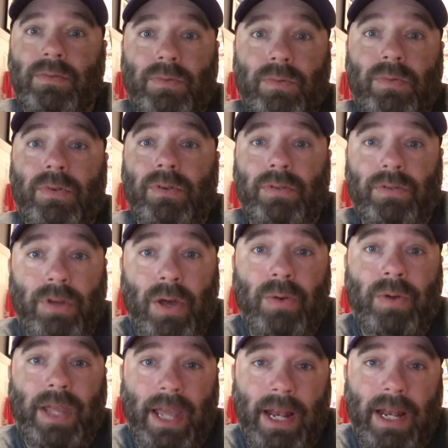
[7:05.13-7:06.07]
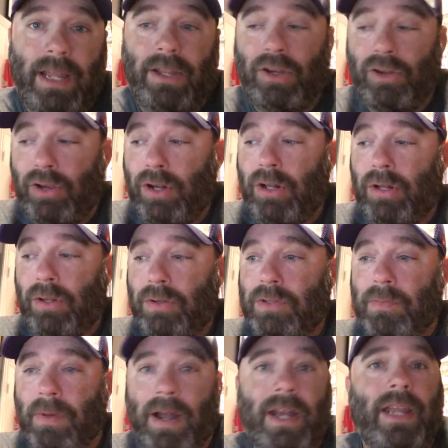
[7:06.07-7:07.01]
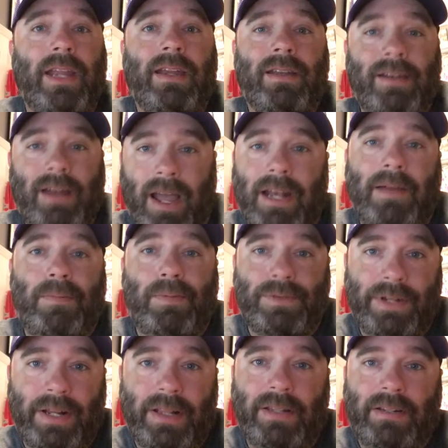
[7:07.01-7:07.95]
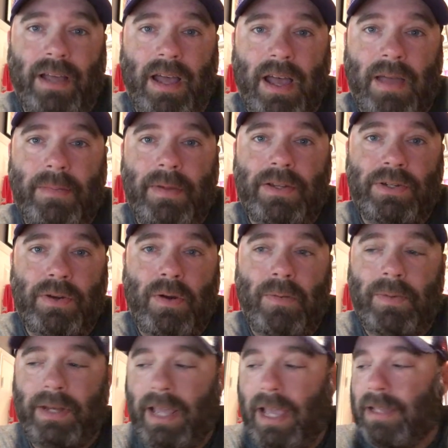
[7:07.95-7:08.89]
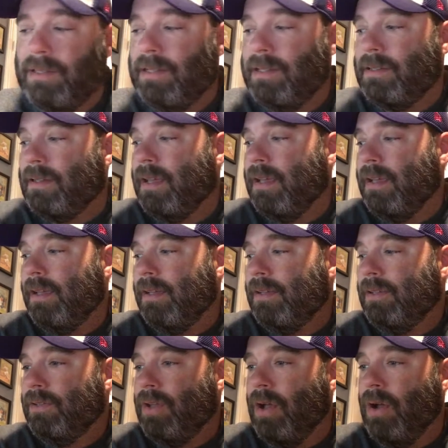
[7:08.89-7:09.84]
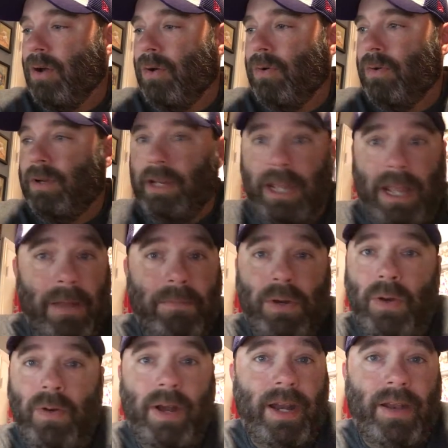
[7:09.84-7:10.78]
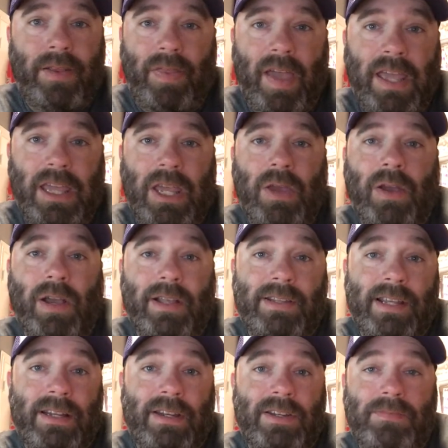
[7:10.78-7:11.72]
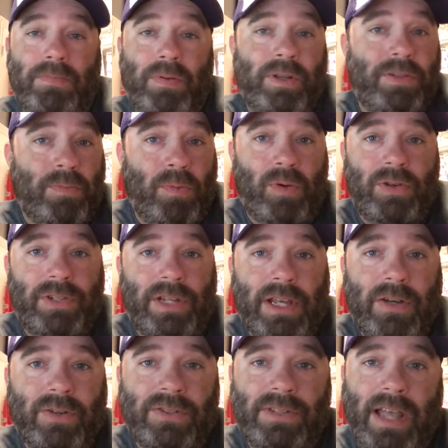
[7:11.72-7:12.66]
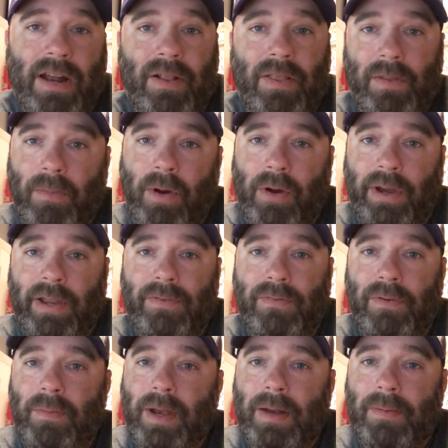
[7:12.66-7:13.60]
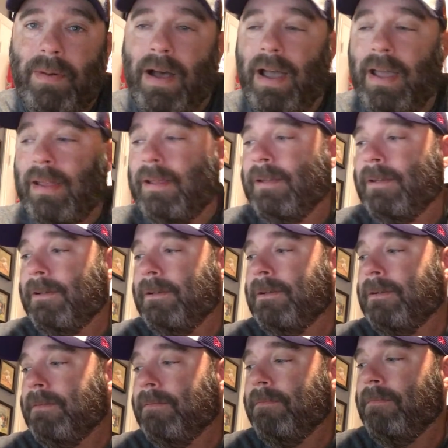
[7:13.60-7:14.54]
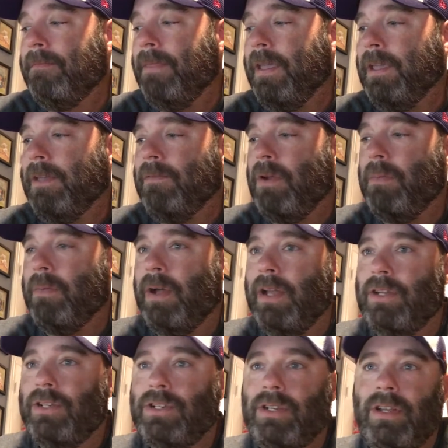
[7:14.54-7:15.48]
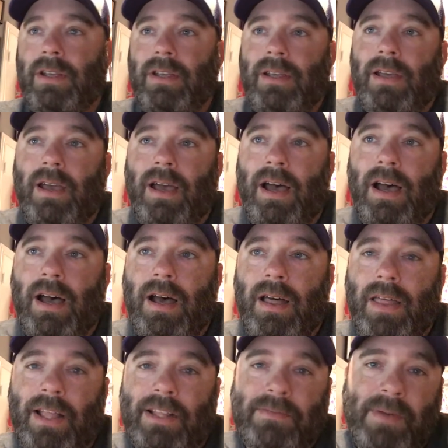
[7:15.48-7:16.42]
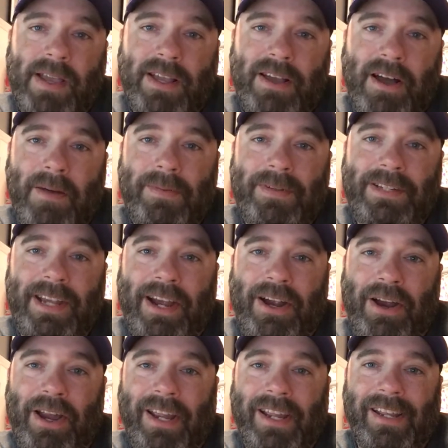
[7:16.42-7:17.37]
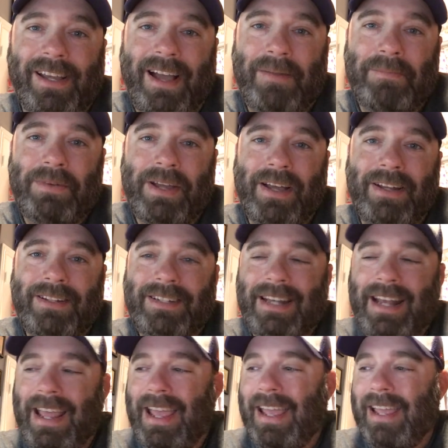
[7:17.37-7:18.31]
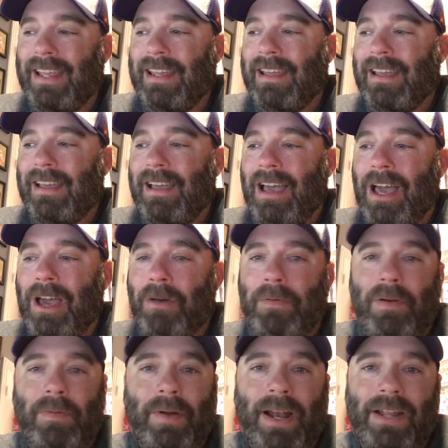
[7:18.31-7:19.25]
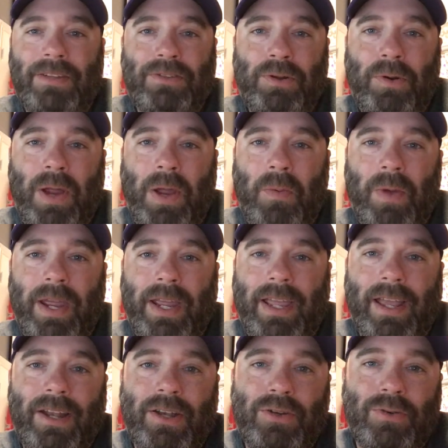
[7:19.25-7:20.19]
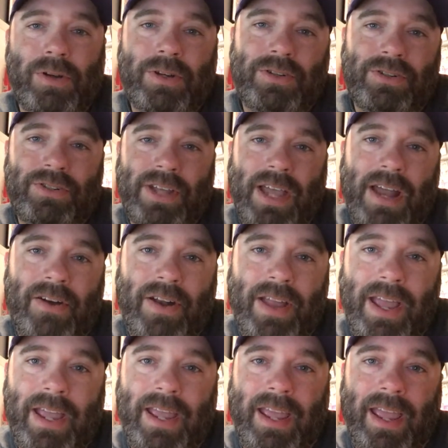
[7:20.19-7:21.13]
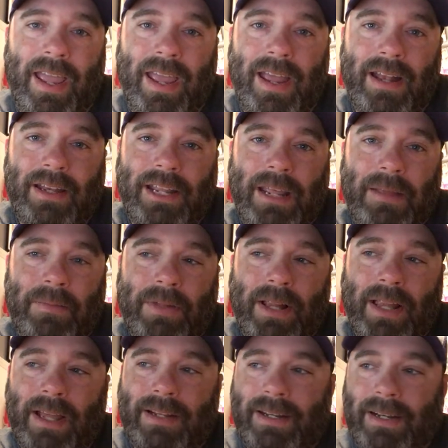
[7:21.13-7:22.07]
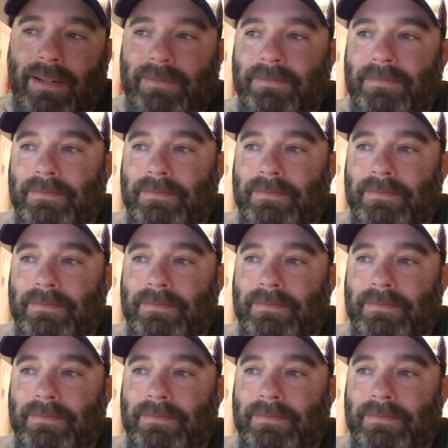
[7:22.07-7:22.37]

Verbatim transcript: Well, no kidding. You're going to lose money 90% of the time as you open cases. So keep doing it. Thank you because it just puts more singles out on the market for me to buy. Thank you very much. Uh, that's my commentary. I'm done today. I hope everybody has a great weekend, enjoys your Saturday, and keep collecting.